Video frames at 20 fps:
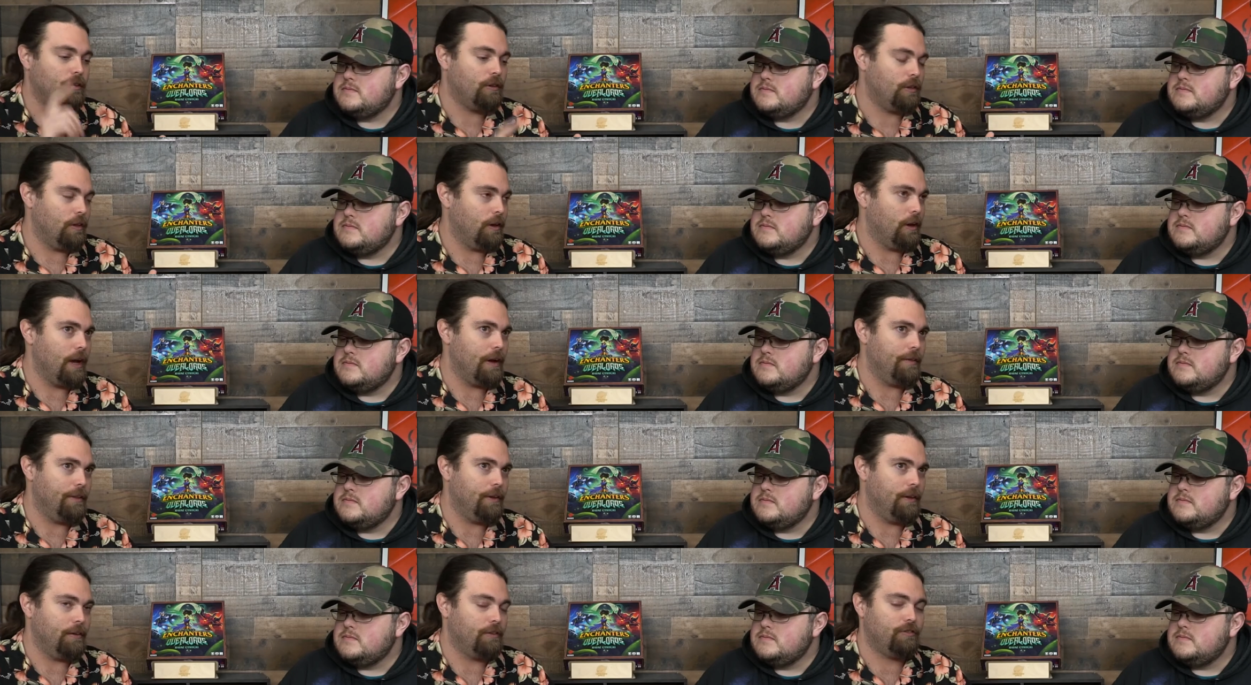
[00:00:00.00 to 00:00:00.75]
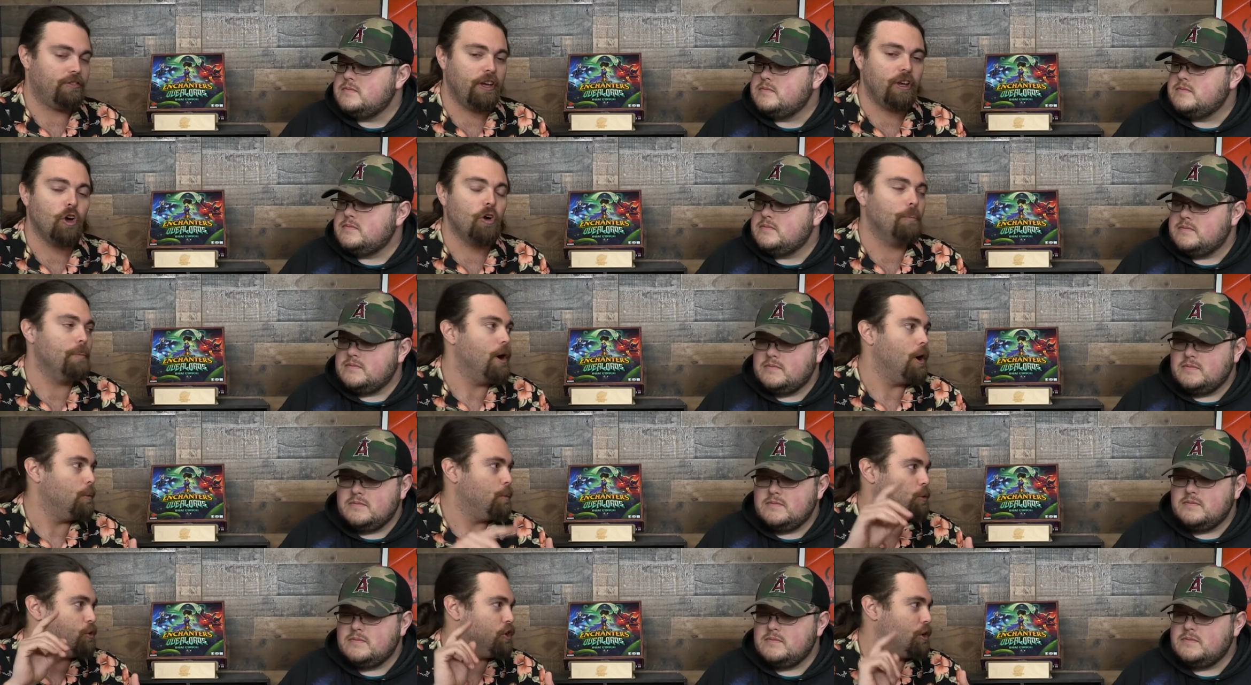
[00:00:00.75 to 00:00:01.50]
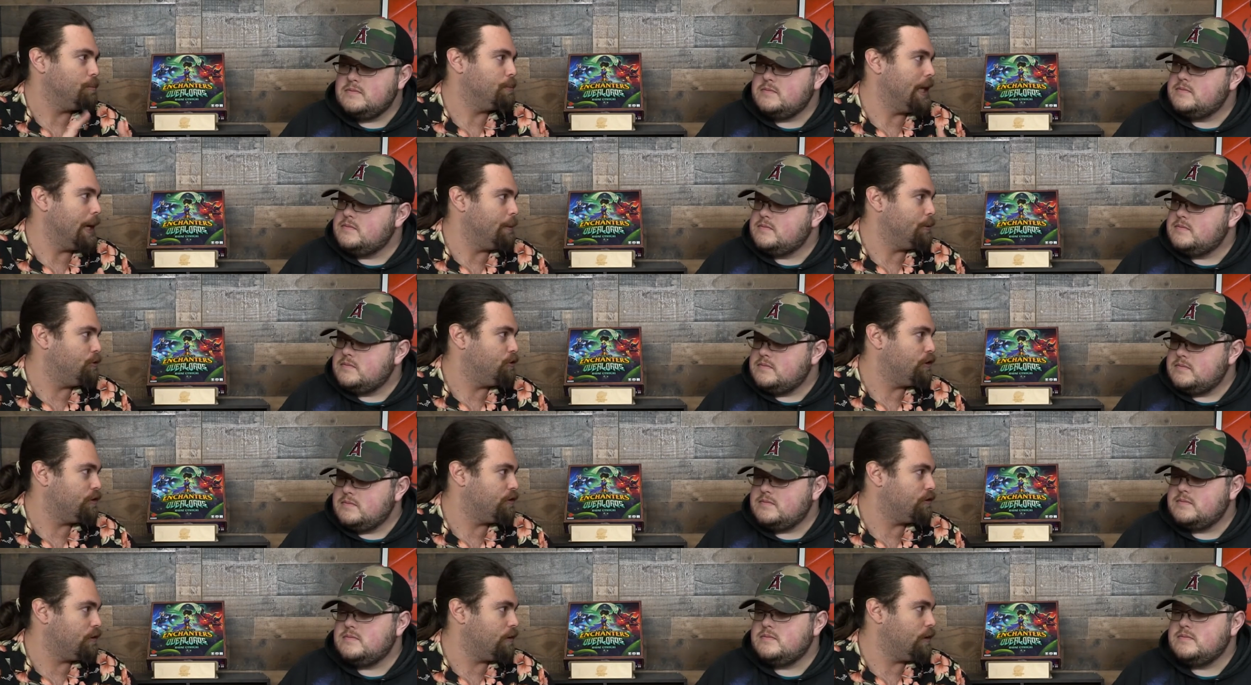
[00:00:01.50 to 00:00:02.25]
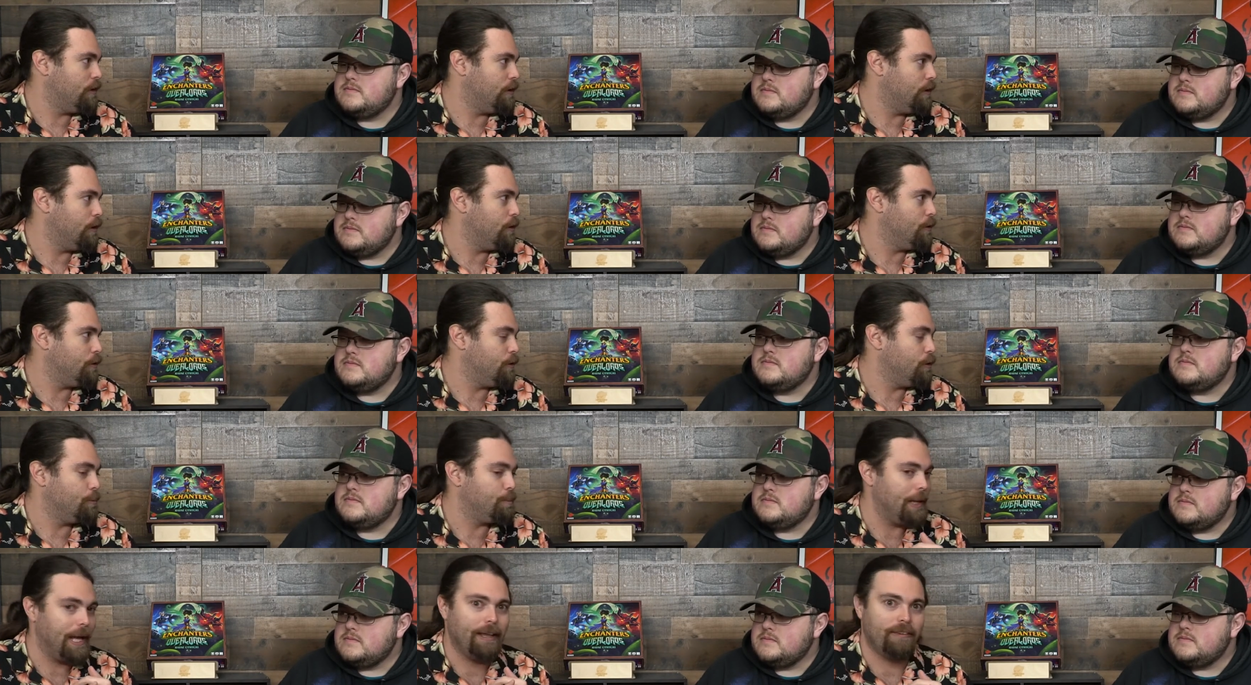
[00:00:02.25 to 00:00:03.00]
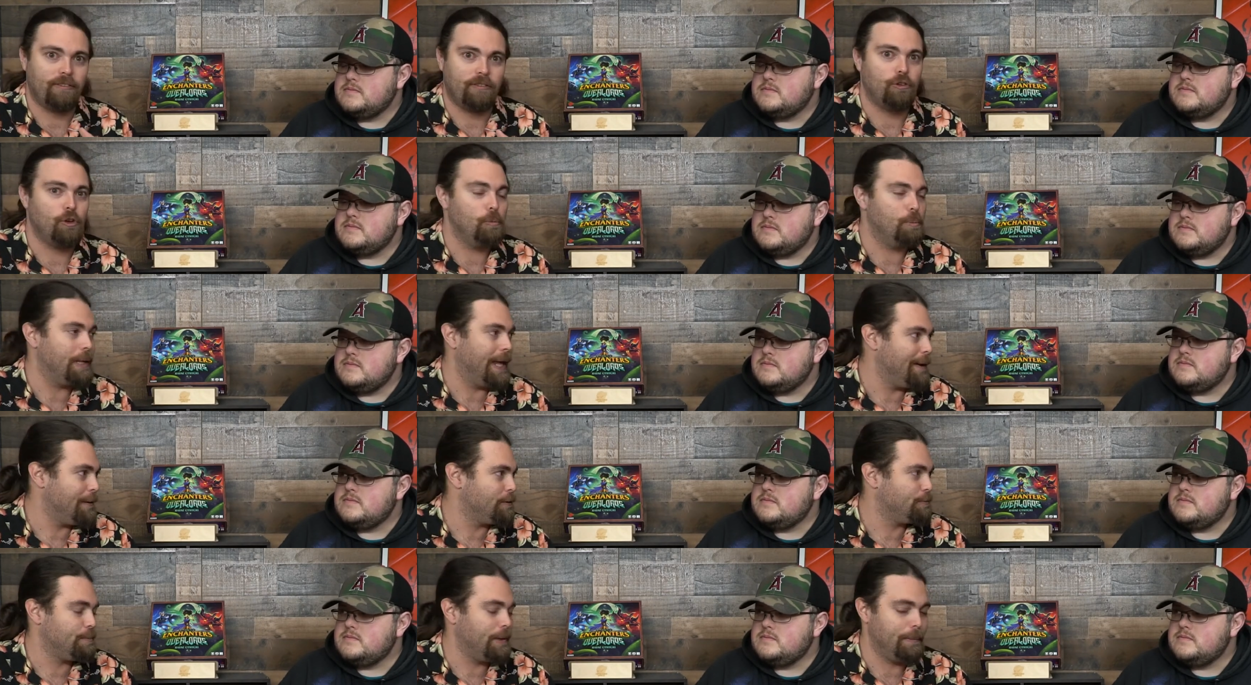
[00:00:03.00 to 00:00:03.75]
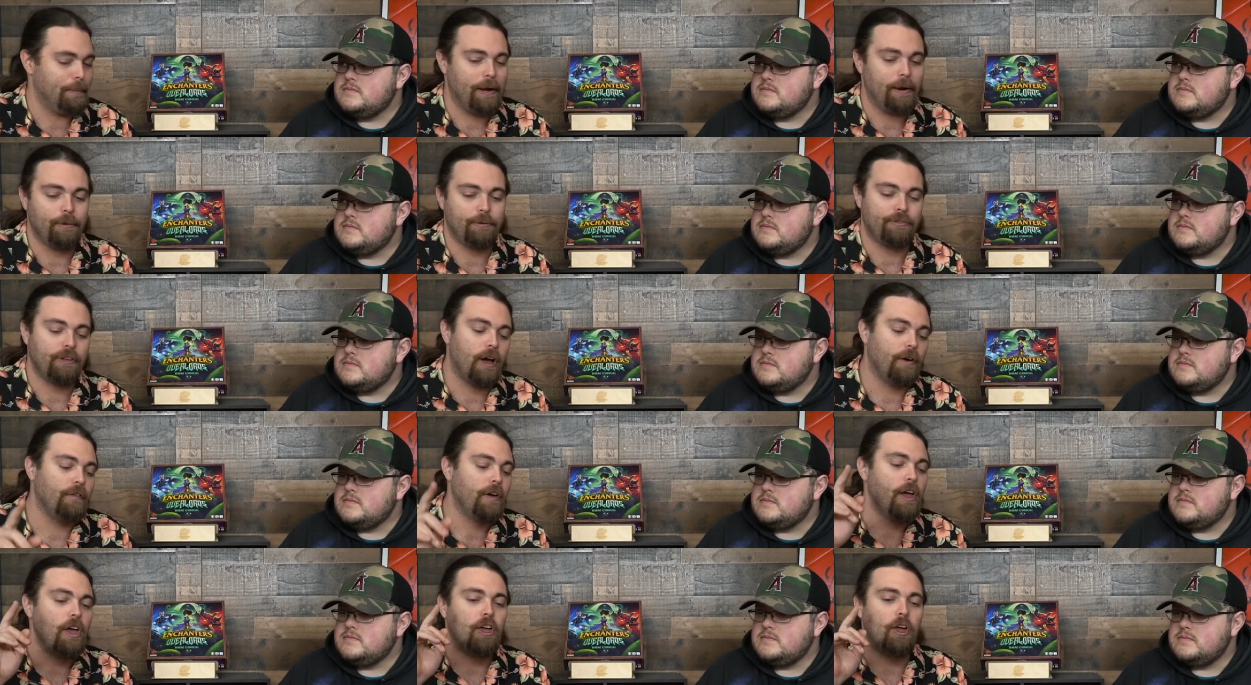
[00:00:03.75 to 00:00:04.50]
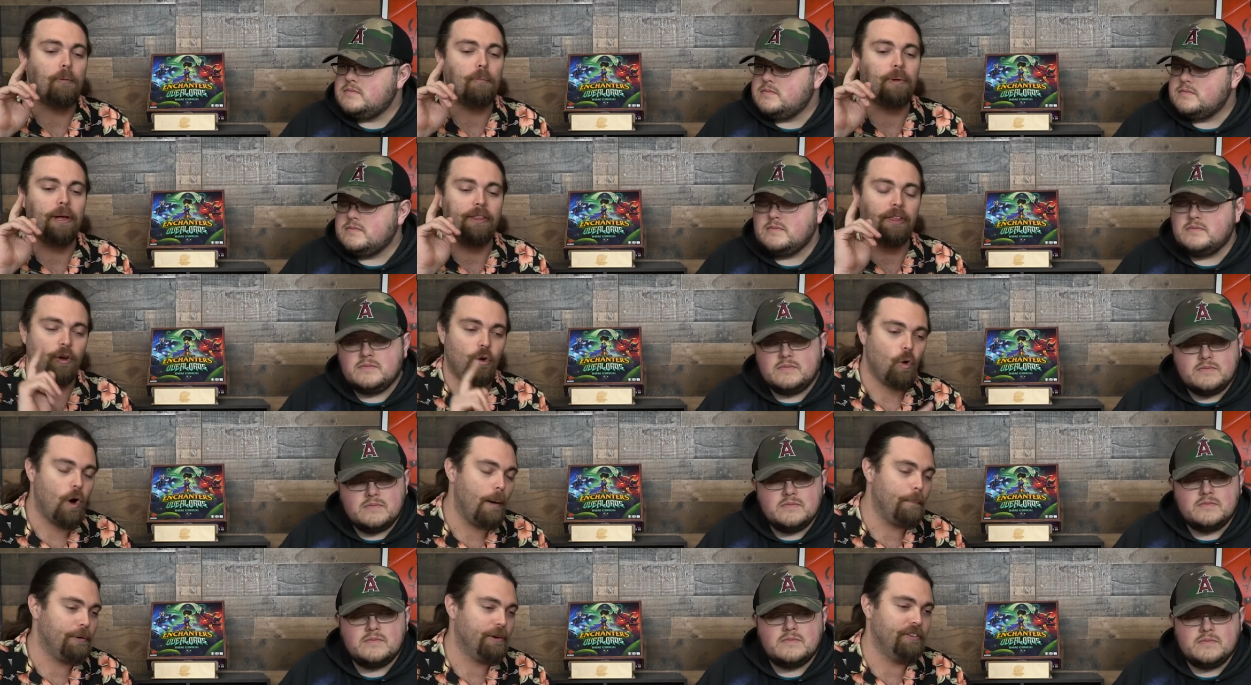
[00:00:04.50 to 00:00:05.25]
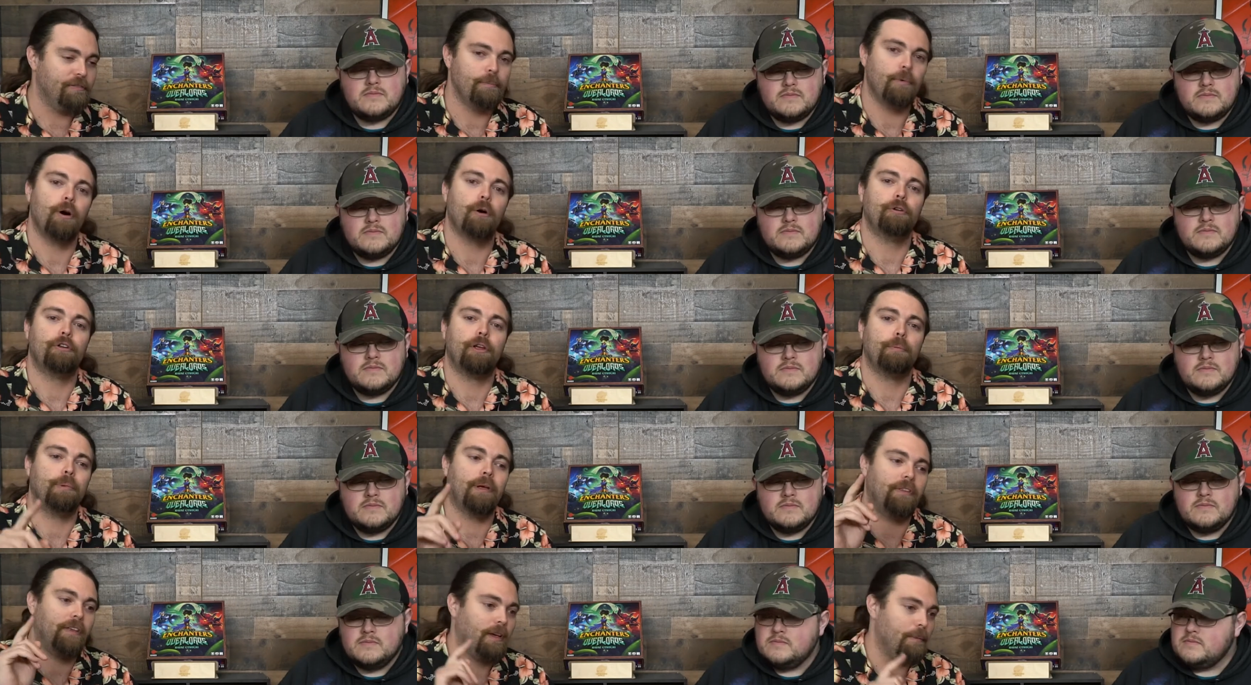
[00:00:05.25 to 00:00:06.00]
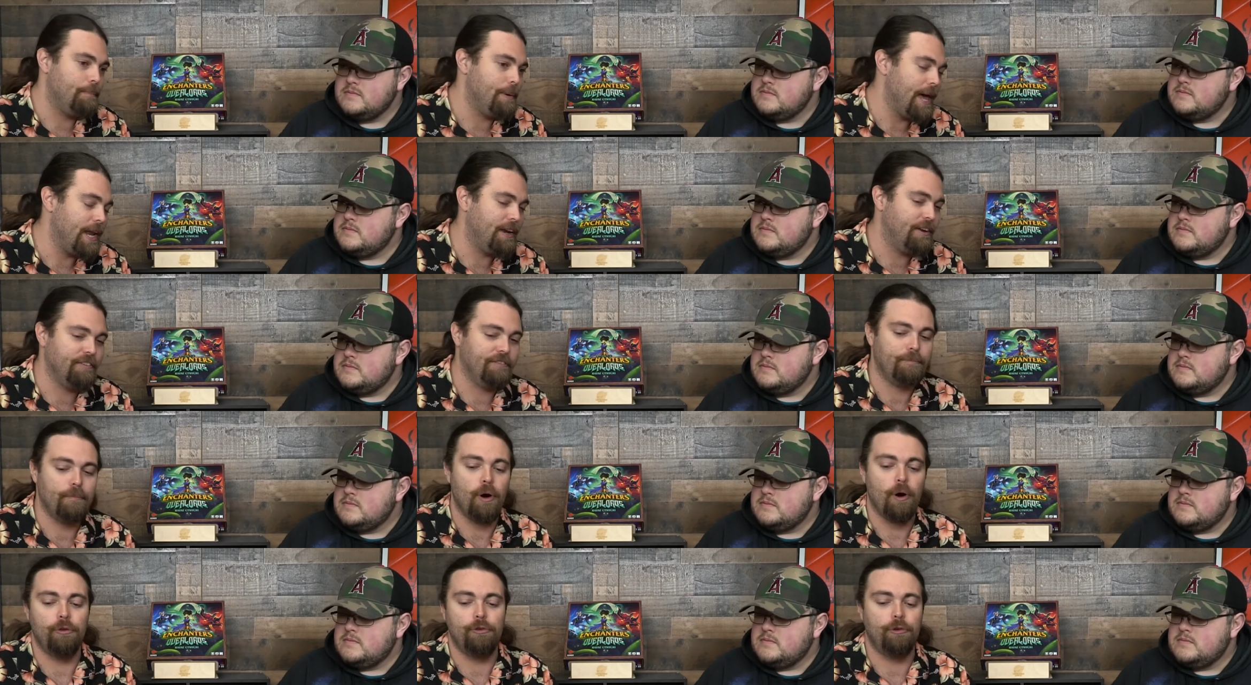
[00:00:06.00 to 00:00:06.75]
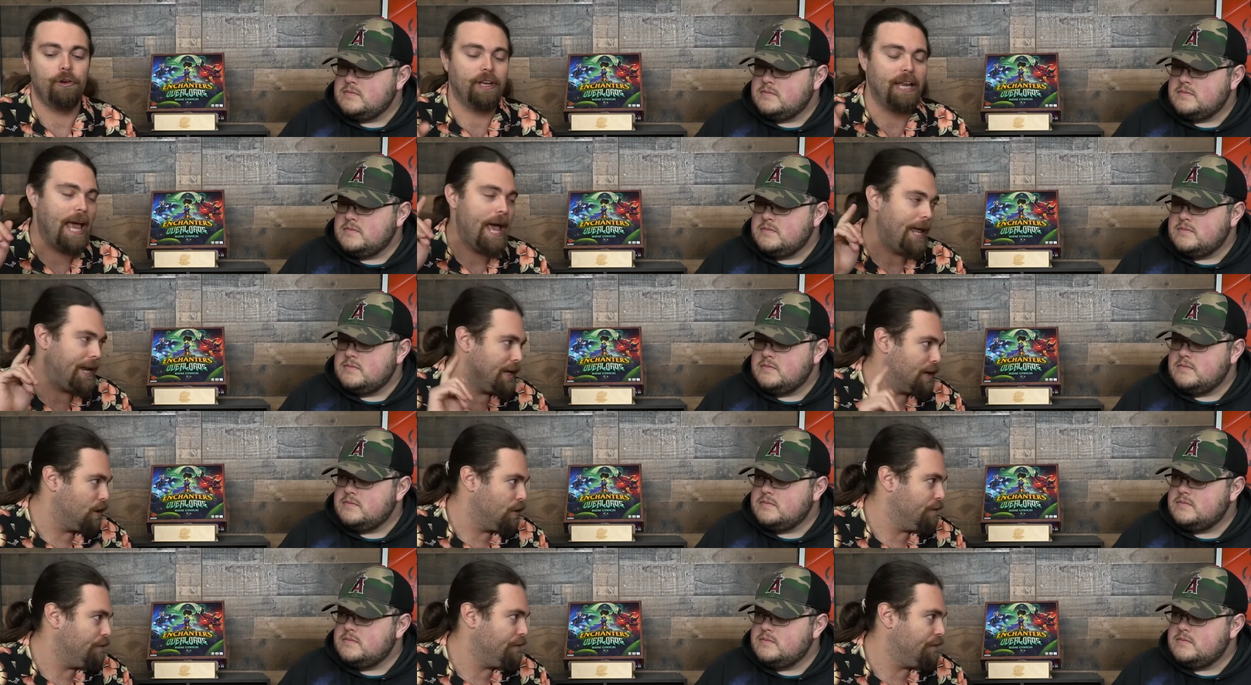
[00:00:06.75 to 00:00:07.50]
Speaker 1: They've got the single mode, which you can play with just, you play as two players, play by yourself. You can play the cooperative mode. You can play the competitive mode. You can add in all the